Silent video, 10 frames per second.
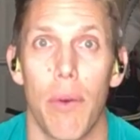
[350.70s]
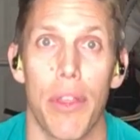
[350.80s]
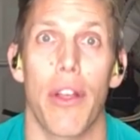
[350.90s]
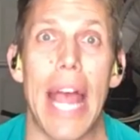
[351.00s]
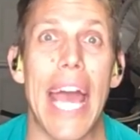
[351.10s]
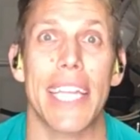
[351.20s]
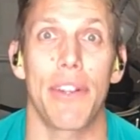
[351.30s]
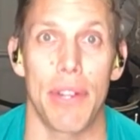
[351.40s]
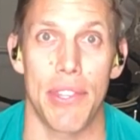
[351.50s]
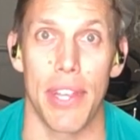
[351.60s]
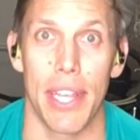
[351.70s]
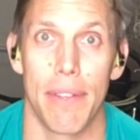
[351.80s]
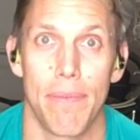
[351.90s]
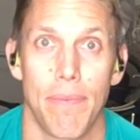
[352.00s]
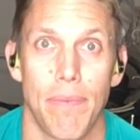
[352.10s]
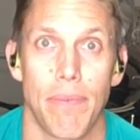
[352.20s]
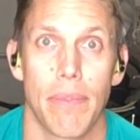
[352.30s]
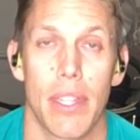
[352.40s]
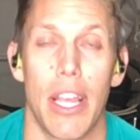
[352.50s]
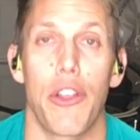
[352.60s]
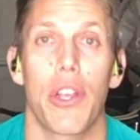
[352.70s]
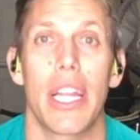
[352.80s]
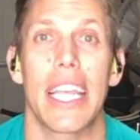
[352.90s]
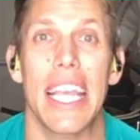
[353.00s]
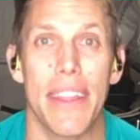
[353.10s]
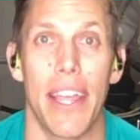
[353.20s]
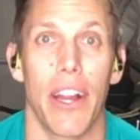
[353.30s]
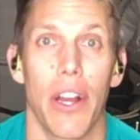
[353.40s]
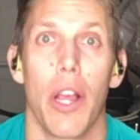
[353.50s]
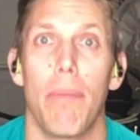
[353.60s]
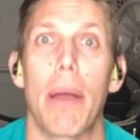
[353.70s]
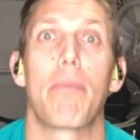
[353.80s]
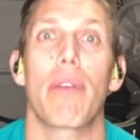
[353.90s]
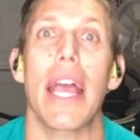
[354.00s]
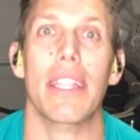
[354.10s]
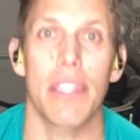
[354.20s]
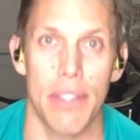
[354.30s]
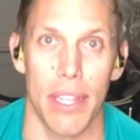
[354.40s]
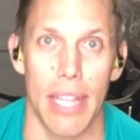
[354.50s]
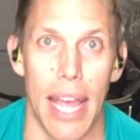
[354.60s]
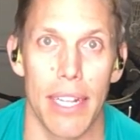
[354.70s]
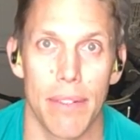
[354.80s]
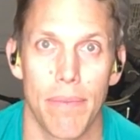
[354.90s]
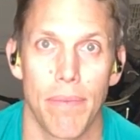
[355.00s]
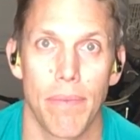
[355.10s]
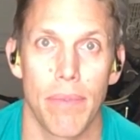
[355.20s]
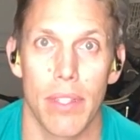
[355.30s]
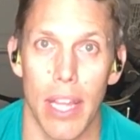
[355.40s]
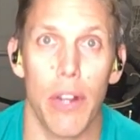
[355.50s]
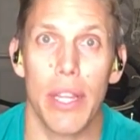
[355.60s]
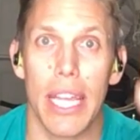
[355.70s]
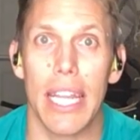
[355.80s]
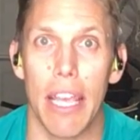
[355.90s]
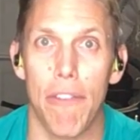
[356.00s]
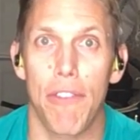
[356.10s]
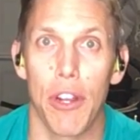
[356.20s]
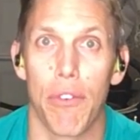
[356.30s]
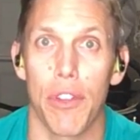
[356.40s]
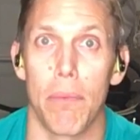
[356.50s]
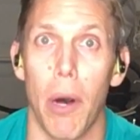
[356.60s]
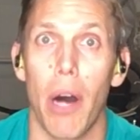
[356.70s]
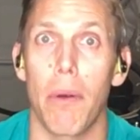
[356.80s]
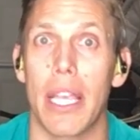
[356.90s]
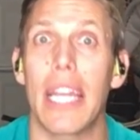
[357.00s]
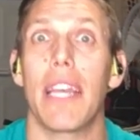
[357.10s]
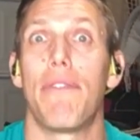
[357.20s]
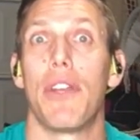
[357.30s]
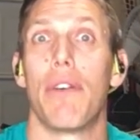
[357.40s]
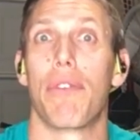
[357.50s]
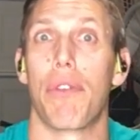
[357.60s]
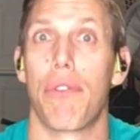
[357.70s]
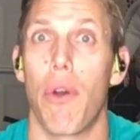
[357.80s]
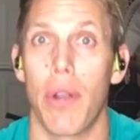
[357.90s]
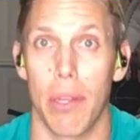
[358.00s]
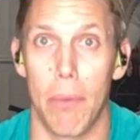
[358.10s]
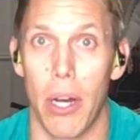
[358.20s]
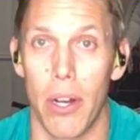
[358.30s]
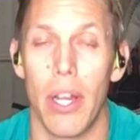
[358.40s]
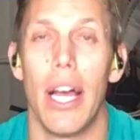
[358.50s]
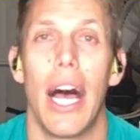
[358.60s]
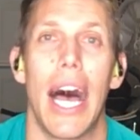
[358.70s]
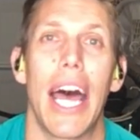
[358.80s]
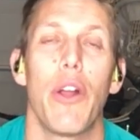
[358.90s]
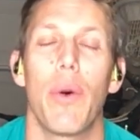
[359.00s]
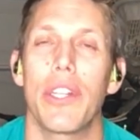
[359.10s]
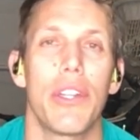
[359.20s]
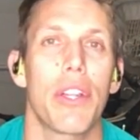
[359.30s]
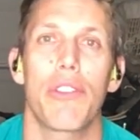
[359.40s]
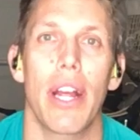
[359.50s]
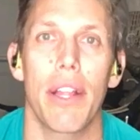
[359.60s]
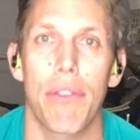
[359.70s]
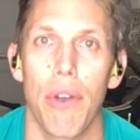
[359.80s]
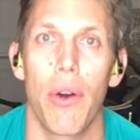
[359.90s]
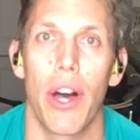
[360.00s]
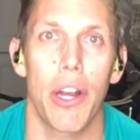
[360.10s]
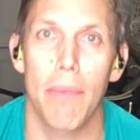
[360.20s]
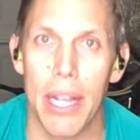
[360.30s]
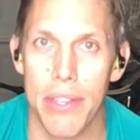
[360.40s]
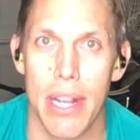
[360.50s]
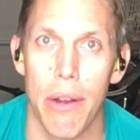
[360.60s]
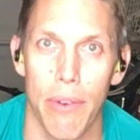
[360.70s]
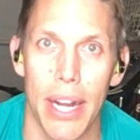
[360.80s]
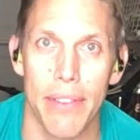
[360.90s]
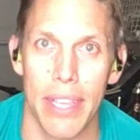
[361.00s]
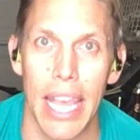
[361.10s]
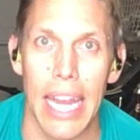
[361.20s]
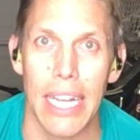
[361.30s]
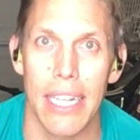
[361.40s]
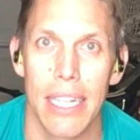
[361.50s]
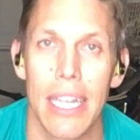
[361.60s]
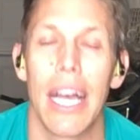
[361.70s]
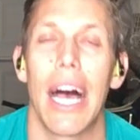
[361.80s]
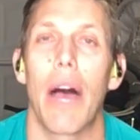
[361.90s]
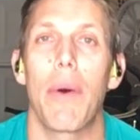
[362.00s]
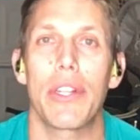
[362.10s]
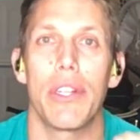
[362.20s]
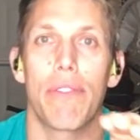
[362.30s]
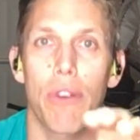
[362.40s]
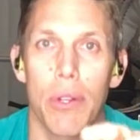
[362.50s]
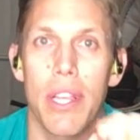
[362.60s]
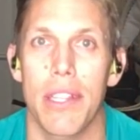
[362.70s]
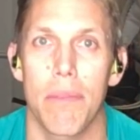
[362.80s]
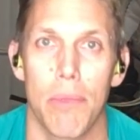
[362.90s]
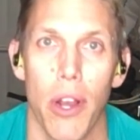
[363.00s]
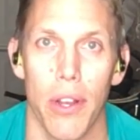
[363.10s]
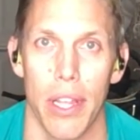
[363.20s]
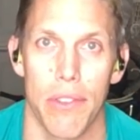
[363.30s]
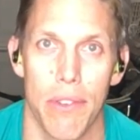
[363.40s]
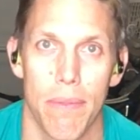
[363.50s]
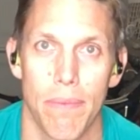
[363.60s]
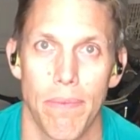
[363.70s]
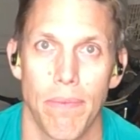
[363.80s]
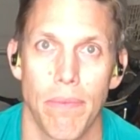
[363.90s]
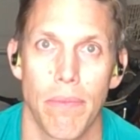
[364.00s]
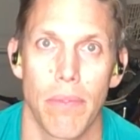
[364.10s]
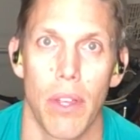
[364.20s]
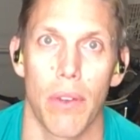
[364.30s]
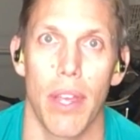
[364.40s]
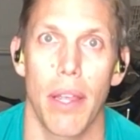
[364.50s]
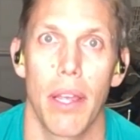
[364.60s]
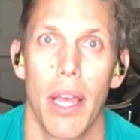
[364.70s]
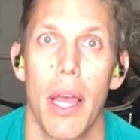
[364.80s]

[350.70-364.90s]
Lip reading: with our accuracy. Now you're going to get there by practicing that. Not only getting a feel for the ball, but getting a feel for throwing the ball. I don't want you to try to throw 100 miles an hour right out the gate. I want you to first hit some targets. Okay?